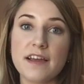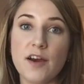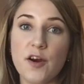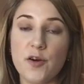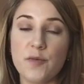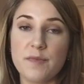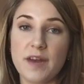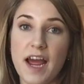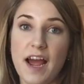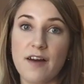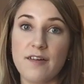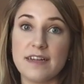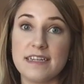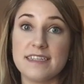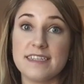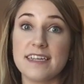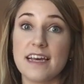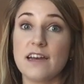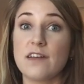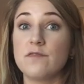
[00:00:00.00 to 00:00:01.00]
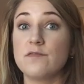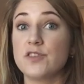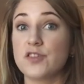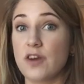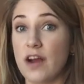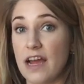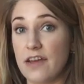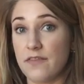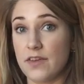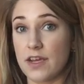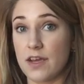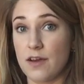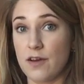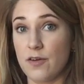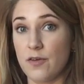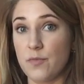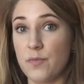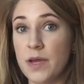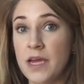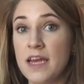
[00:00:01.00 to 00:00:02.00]
home now instead of driving
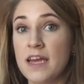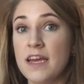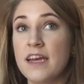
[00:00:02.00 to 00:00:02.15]
home.